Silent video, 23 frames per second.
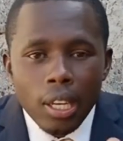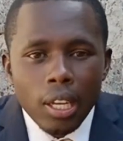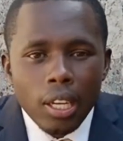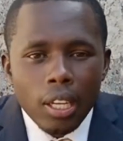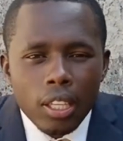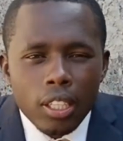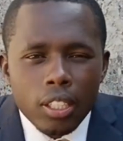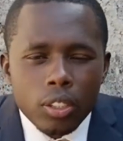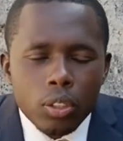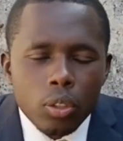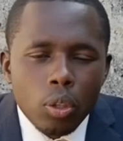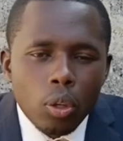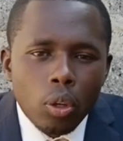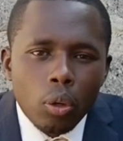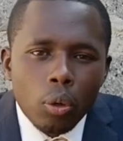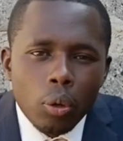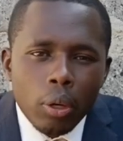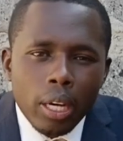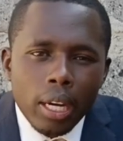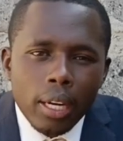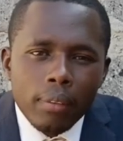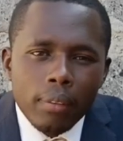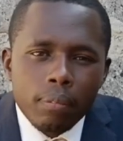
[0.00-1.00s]
He's no
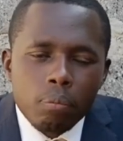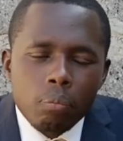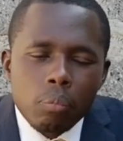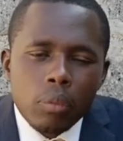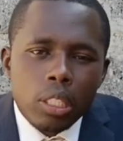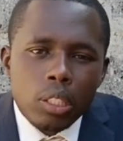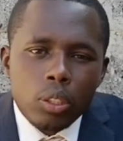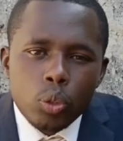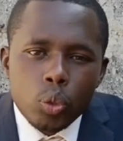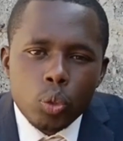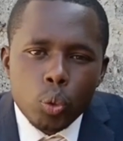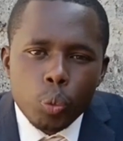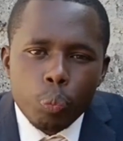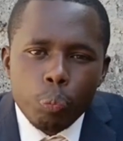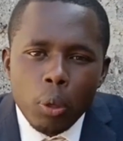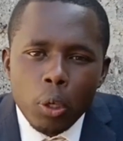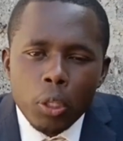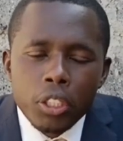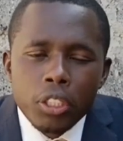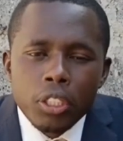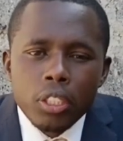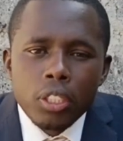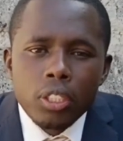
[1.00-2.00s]
longer into
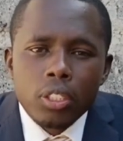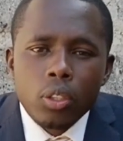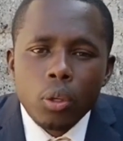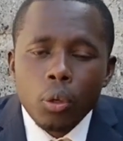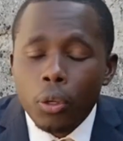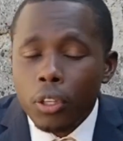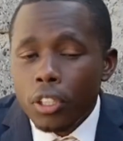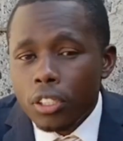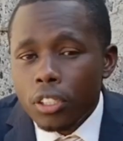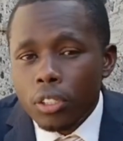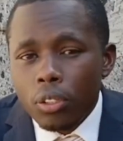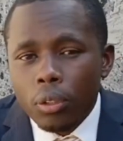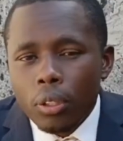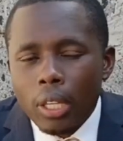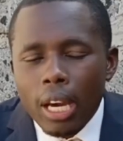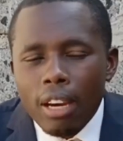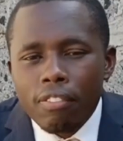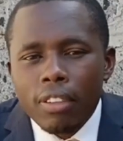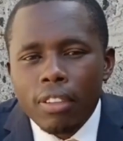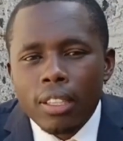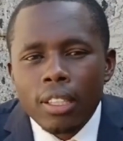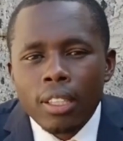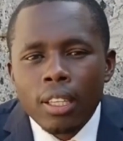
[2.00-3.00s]
politics, or he's not
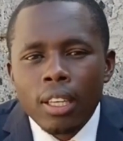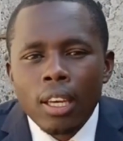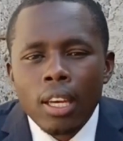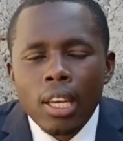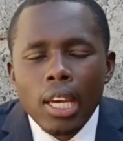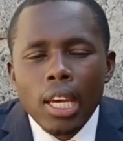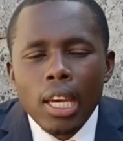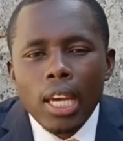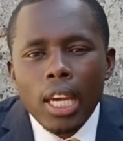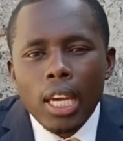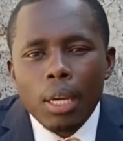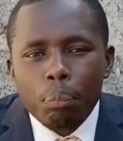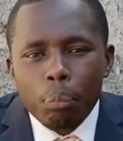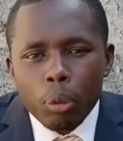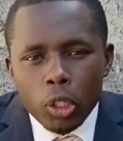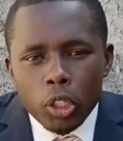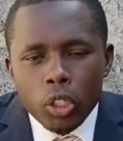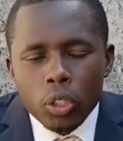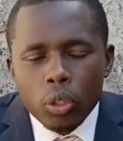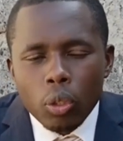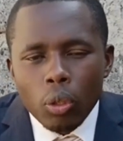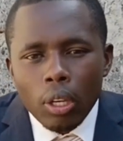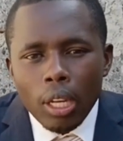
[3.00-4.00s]
having a
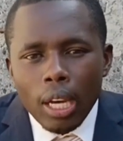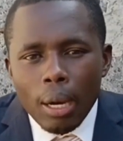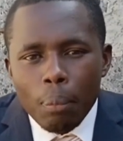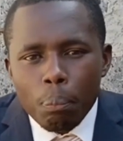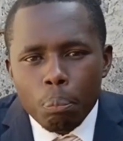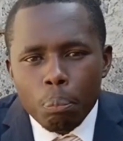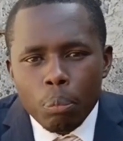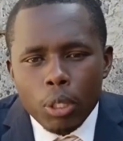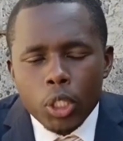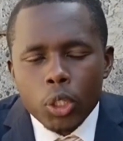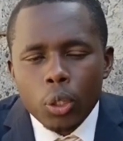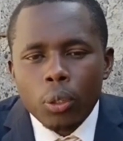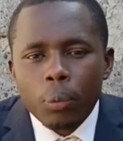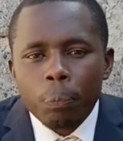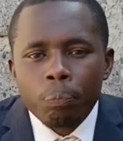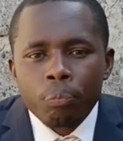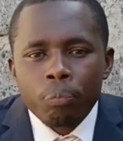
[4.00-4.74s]
political ambition.